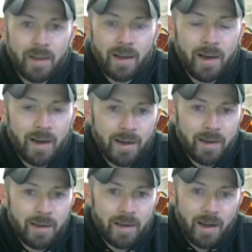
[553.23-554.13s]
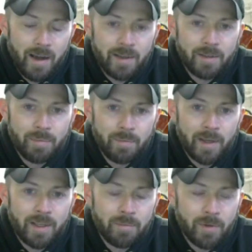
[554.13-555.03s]
I
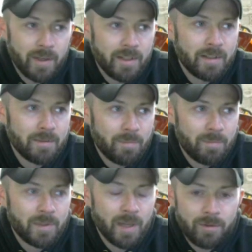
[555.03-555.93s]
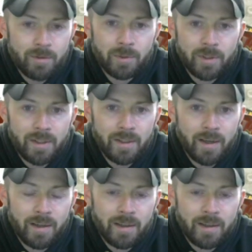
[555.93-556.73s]
can pretty comfortably